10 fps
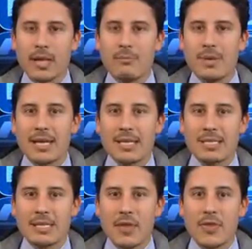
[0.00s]
That
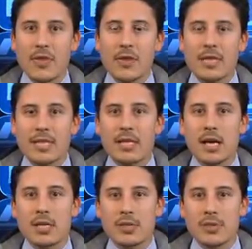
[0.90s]
means
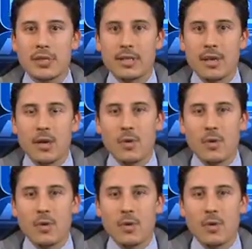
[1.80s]
1,300